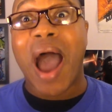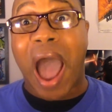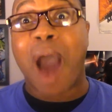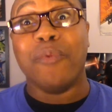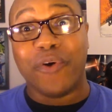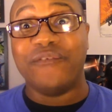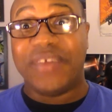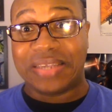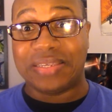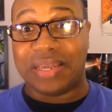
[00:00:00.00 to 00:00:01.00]
I will
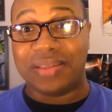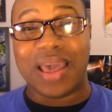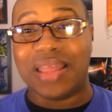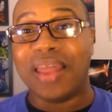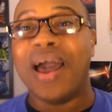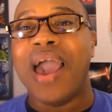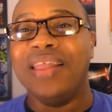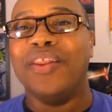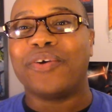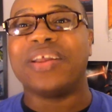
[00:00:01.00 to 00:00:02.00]
fix it. And
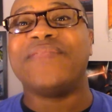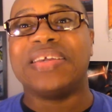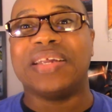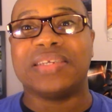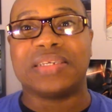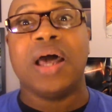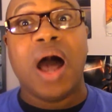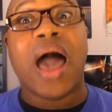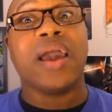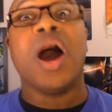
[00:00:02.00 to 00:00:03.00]
the look on their face like this,
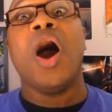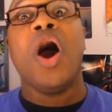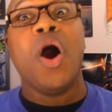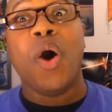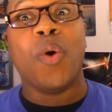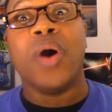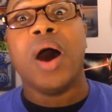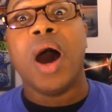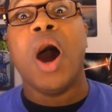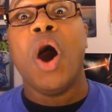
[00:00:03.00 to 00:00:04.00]
like,
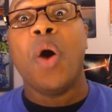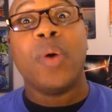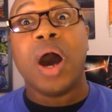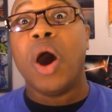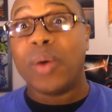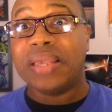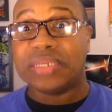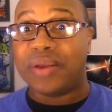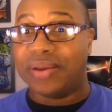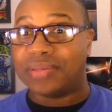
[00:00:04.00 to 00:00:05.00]
oh, he's
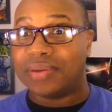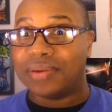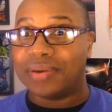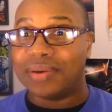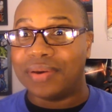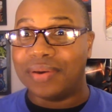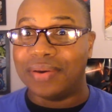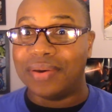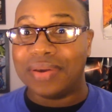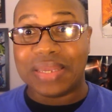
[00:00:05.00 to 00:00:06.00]
serious.
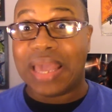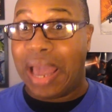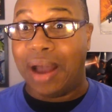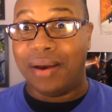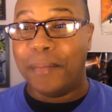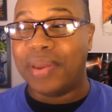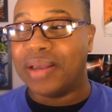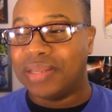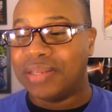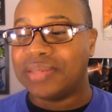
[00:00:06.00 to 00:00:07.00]
Yeah.
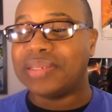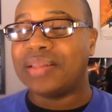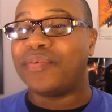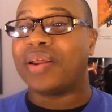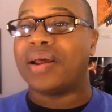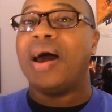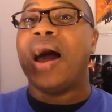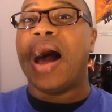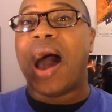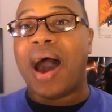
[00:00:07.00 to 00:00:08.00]
Because see, this is not the regular
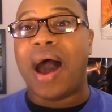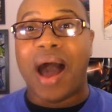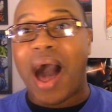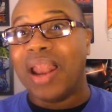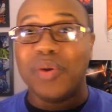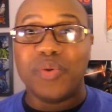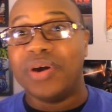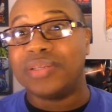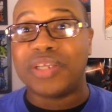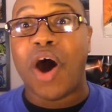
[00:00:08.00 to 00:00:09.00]

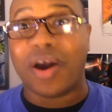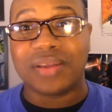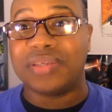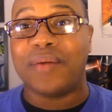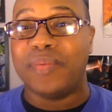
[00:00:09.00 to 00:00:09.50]
Hollywood talk and stuff.